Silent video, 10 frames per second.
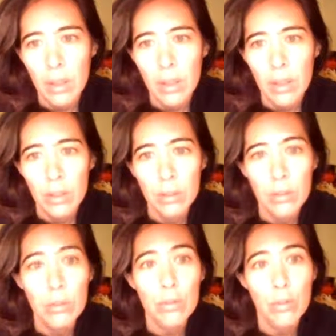Google
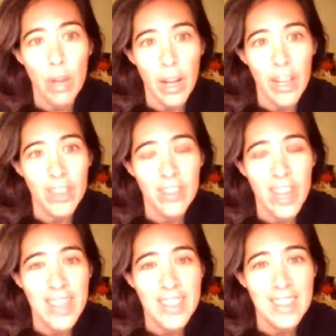Drive has
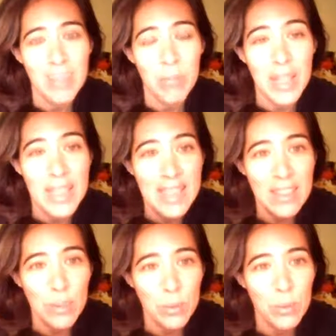these amazing
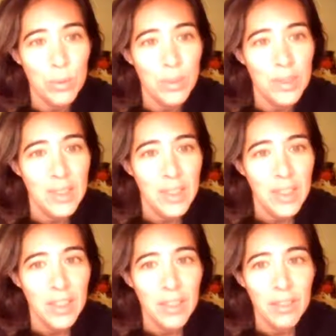tools
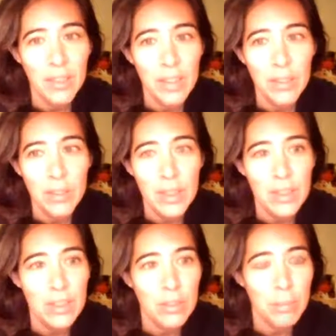where you can
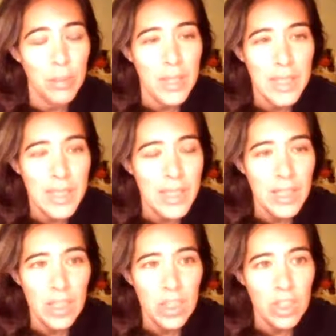do
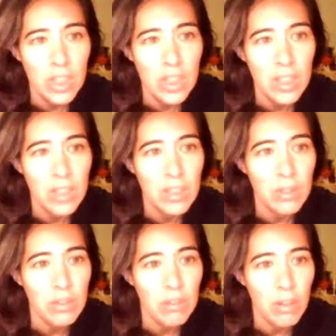presentations, you can do
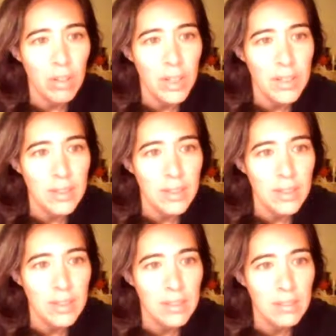all kinds of things
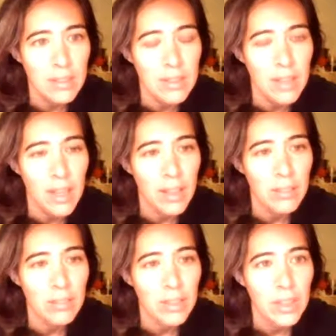on these live
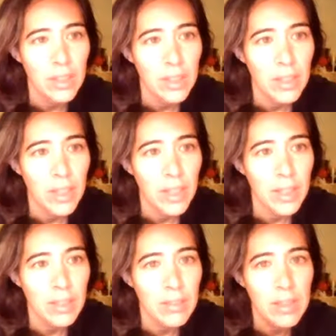
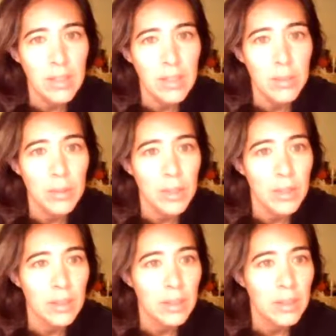hangouts that I'm doing here.
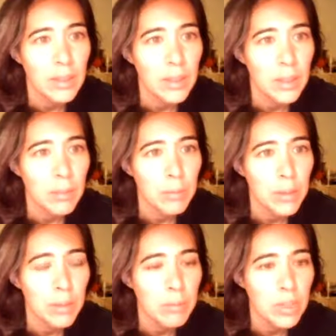But let
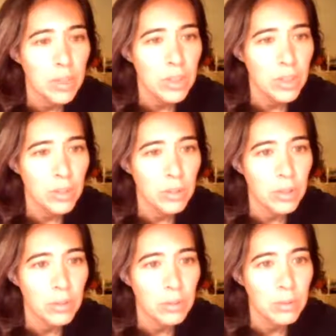me just show you.